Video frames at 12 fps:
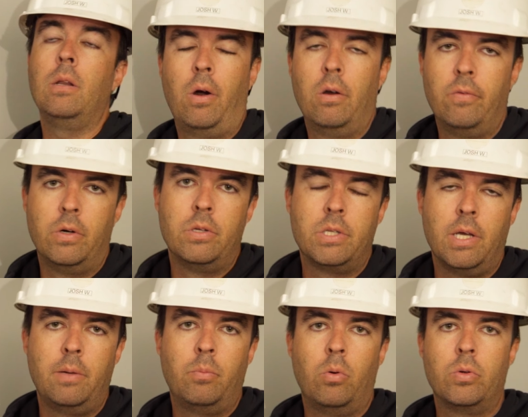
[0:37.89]
Part of our
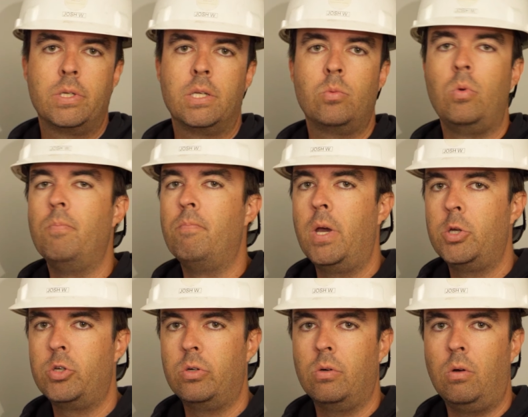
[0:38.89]
design process, we
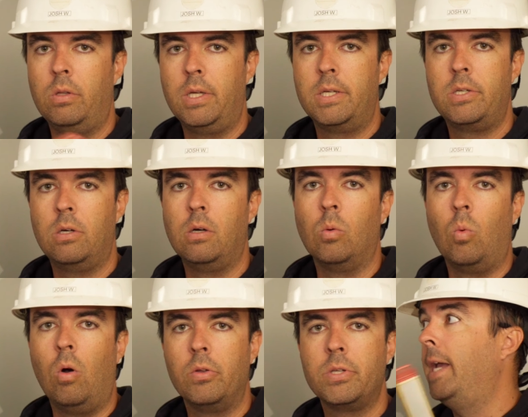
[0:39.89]
measure all the exterior
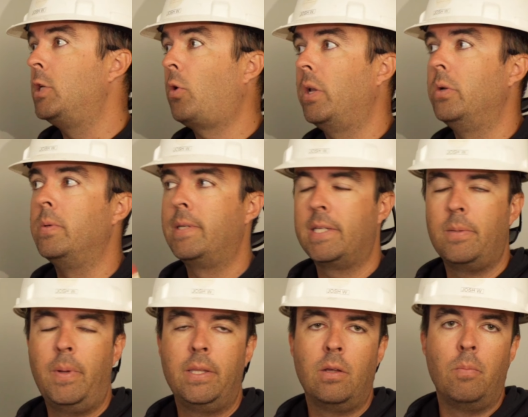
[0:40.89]
walls and try to
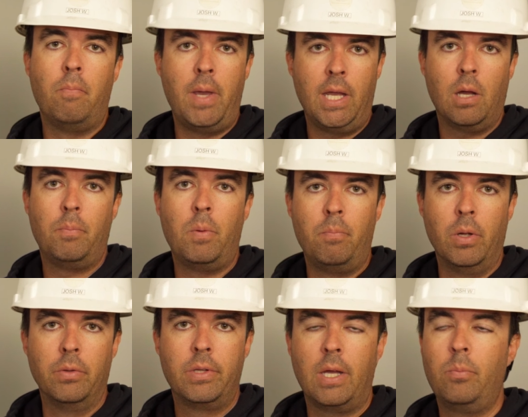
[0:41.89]
anticipate their makeup and
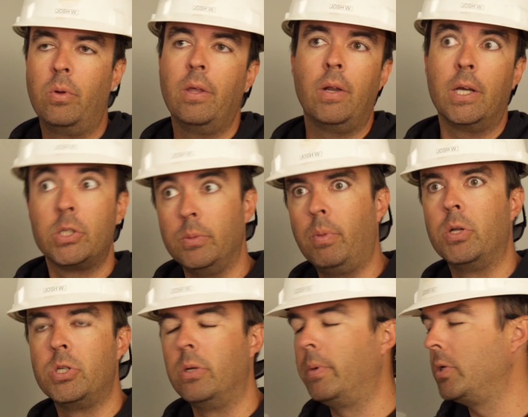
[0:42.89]
build type without actually
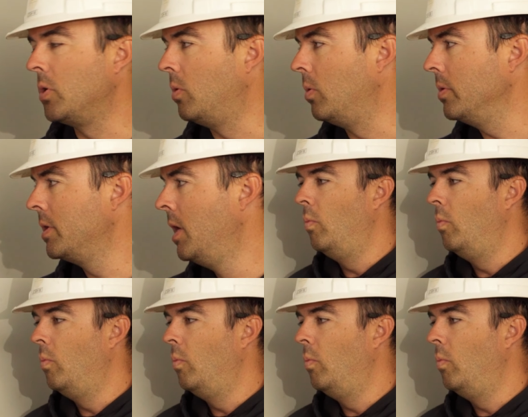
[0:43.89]
punching a bunch of holes.